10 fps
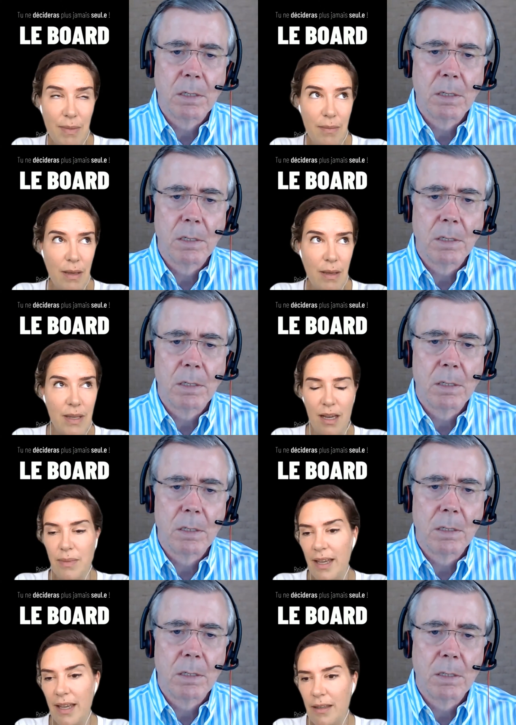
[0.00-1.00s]
Speaker 1: maybe maybe
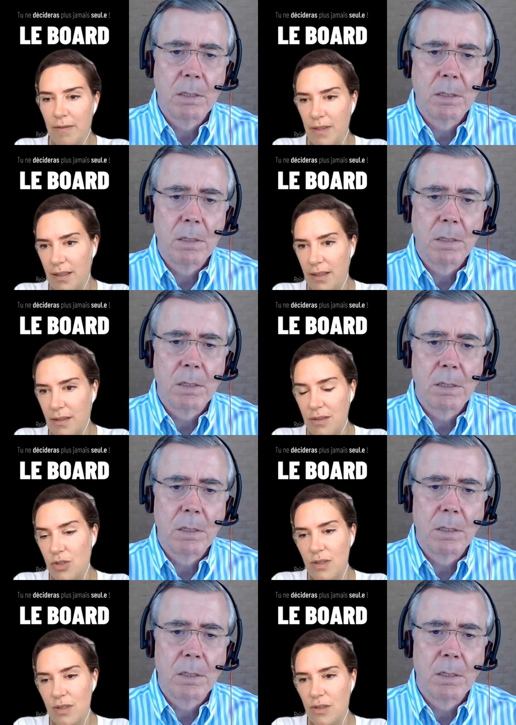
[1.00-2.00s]
I'm naive that
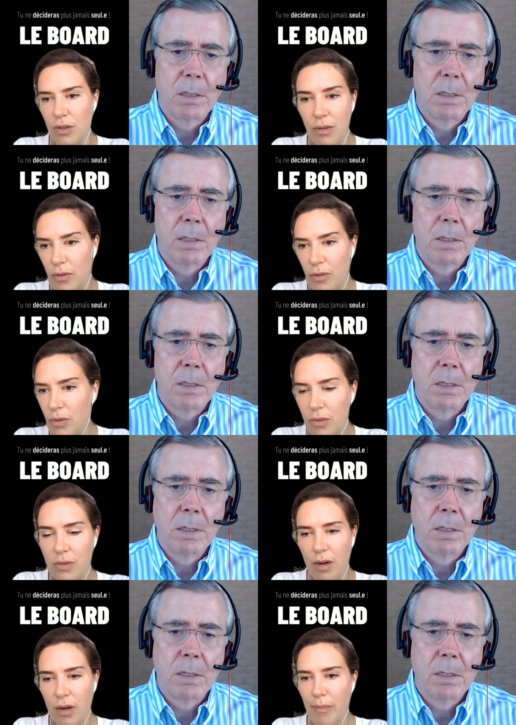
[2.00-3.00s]
just the revenue
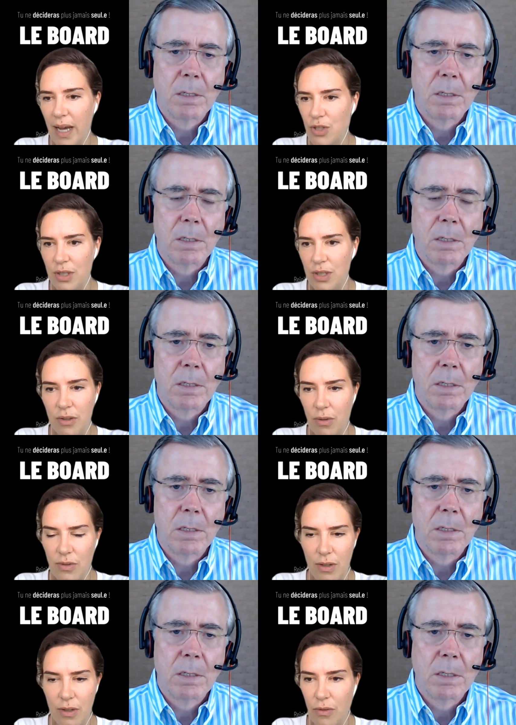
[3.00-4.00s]
or margin
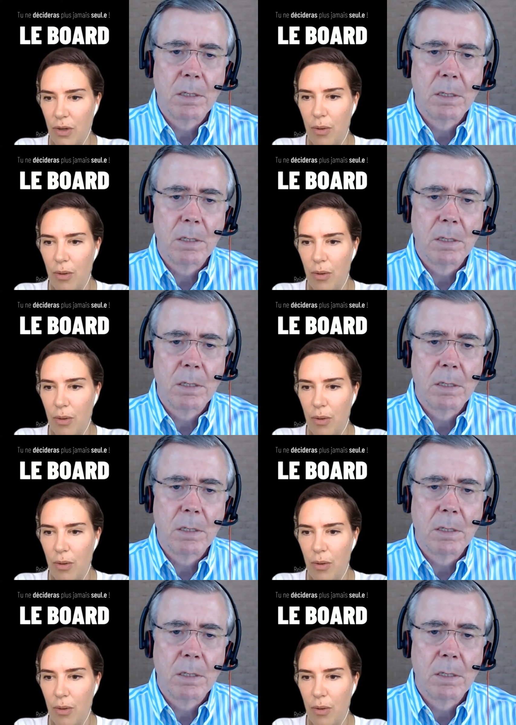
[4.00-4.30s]
goals of the